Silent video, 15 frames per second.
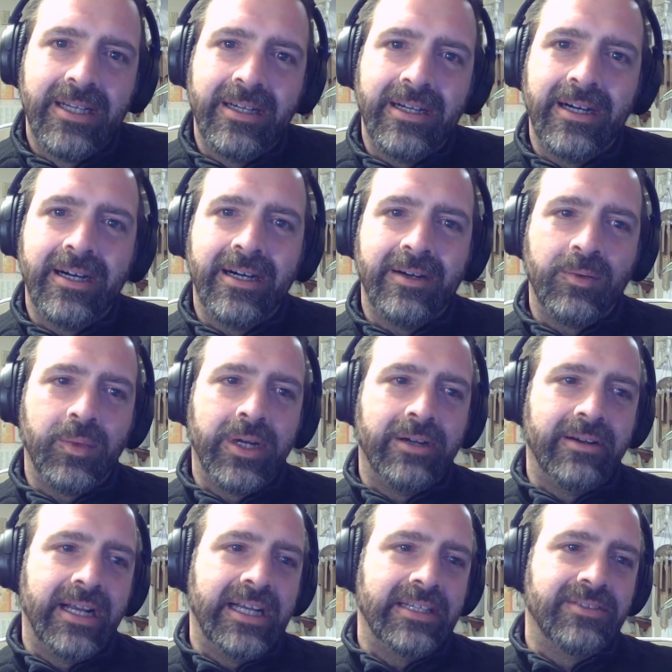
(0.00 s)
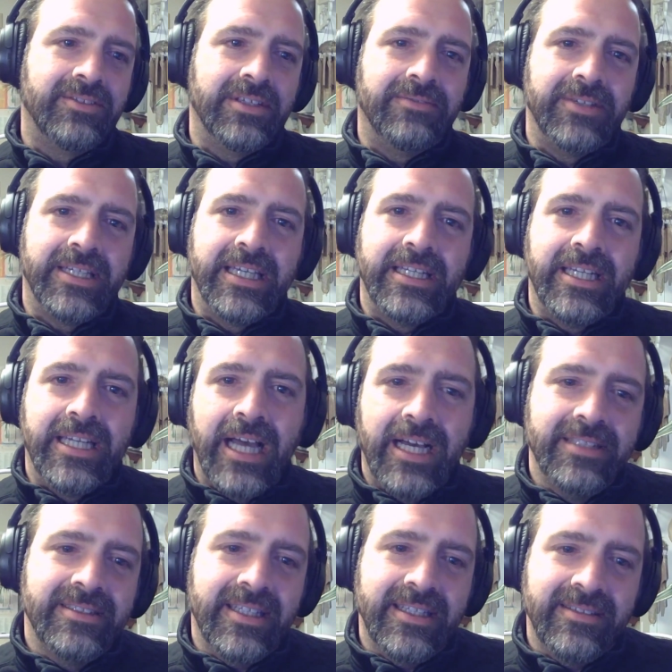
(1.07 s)
Whereas if you get a
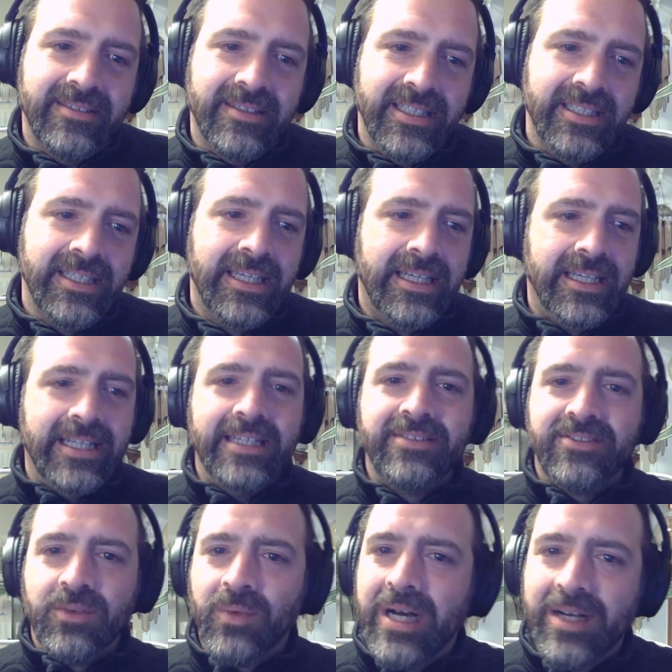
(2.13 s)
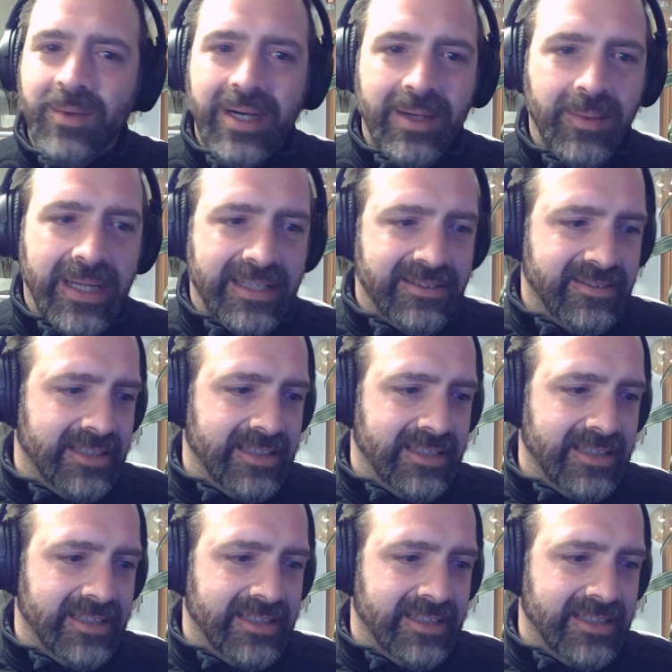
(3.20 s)
non-Tesla, it's the Wild Wild West.